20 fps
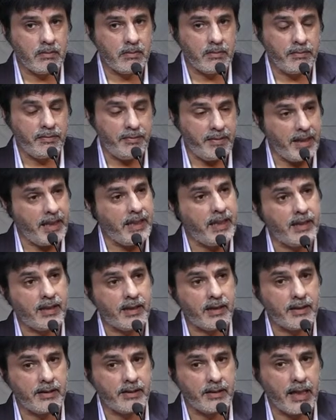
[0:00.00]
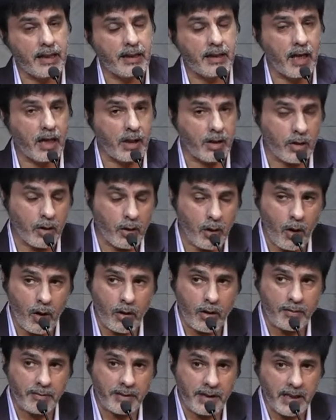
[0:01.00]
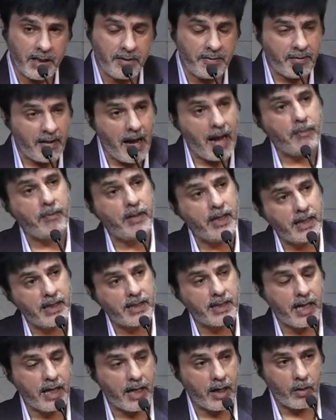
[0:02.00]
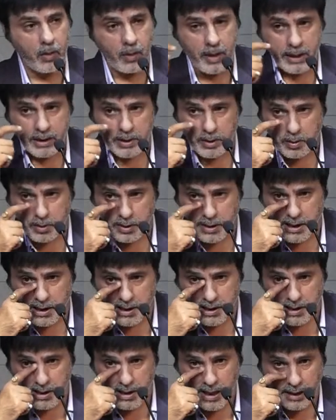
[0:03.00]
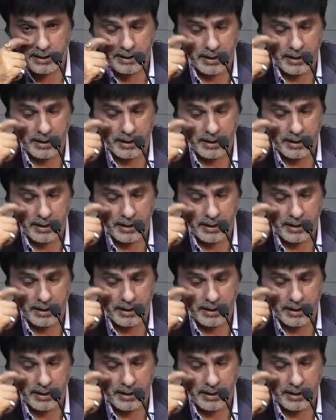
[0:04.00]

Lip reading: feel that a lot of these families that are going through this and